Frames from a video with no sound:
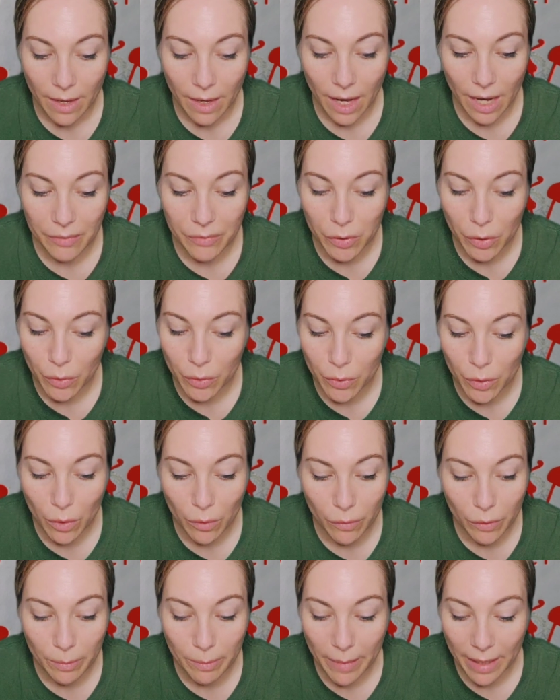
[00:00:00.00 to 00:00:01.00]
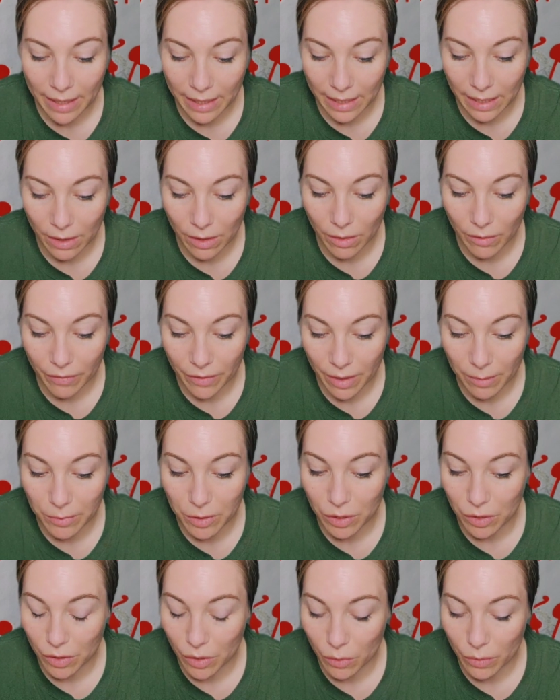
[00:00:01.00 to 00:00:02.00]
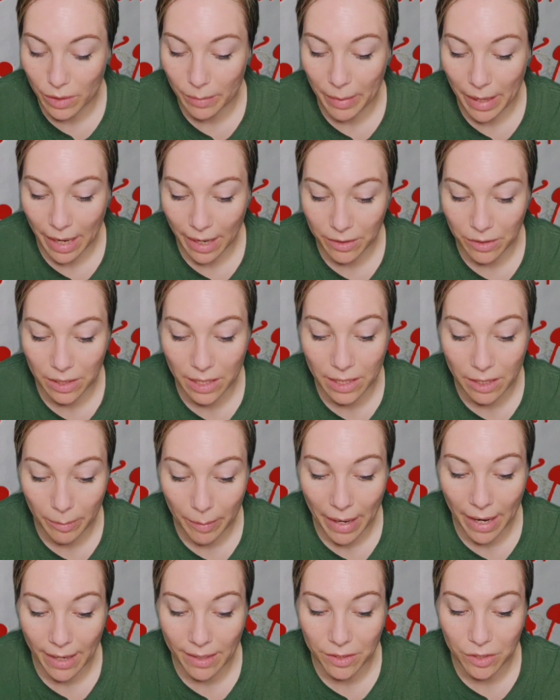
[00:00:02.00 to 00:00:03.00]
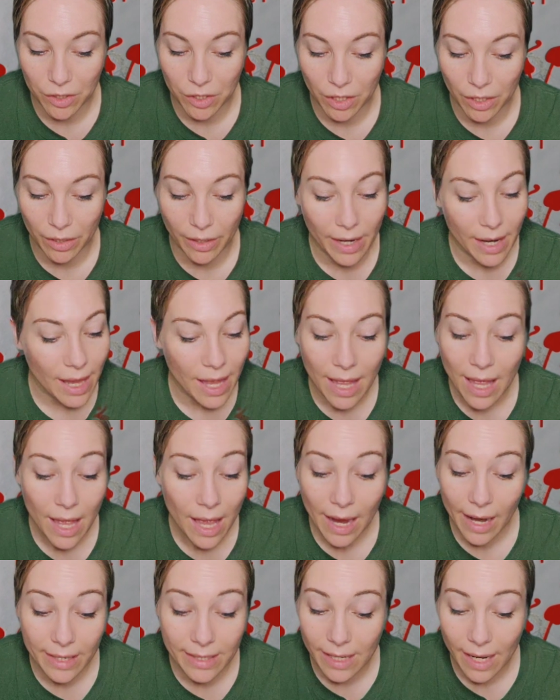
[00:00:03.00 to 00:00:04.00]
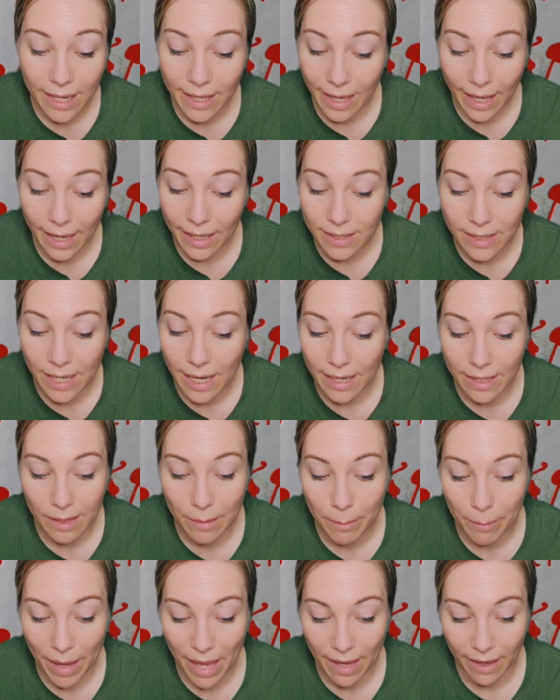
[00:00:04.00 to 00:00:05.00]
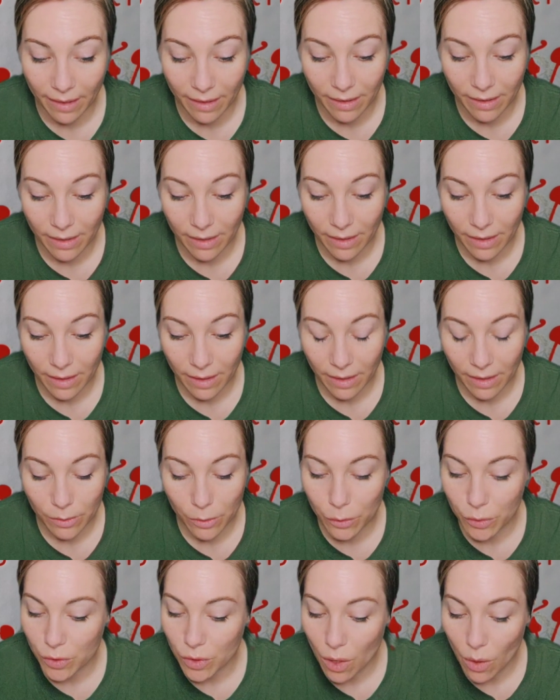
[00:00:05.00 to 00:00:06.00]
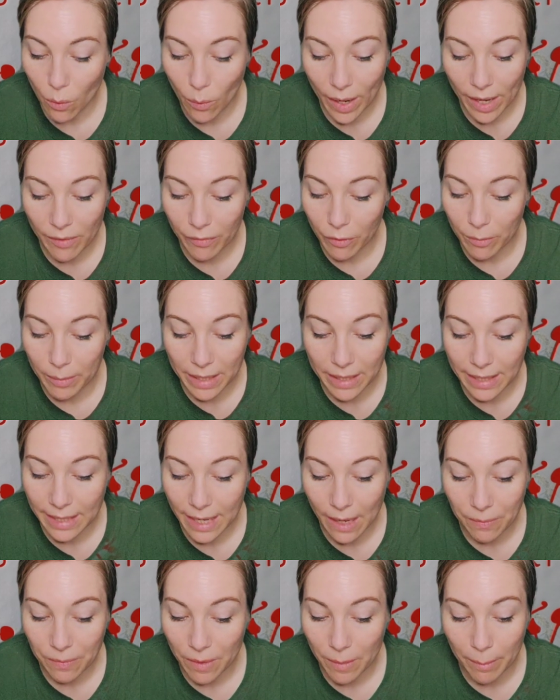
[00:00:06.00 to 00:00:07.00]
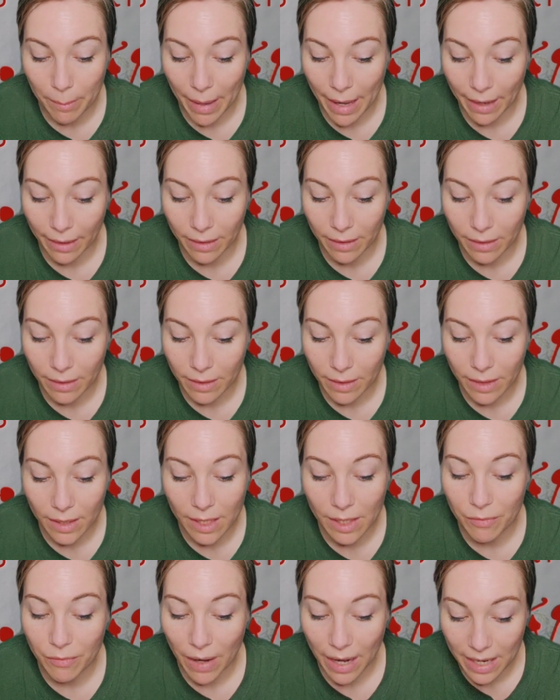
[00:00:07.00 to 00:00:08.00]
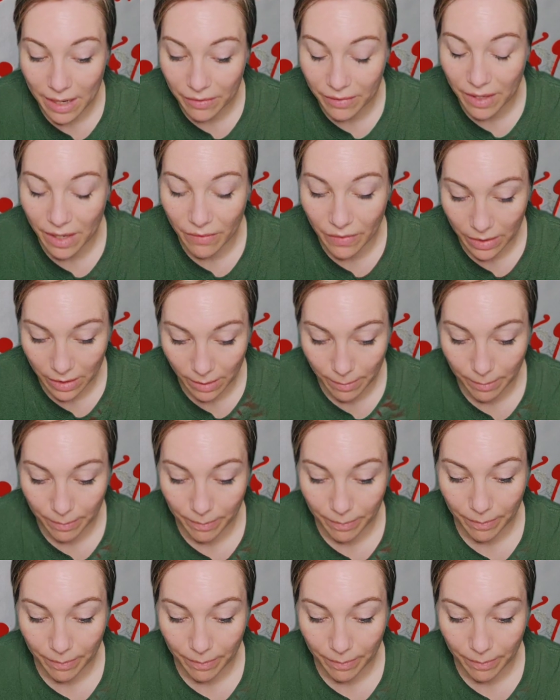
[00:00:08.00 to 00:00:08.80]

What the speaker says: I've turned over many of them to you in the past year, and I can't take them back. There's no way for me to get them back if I have given them.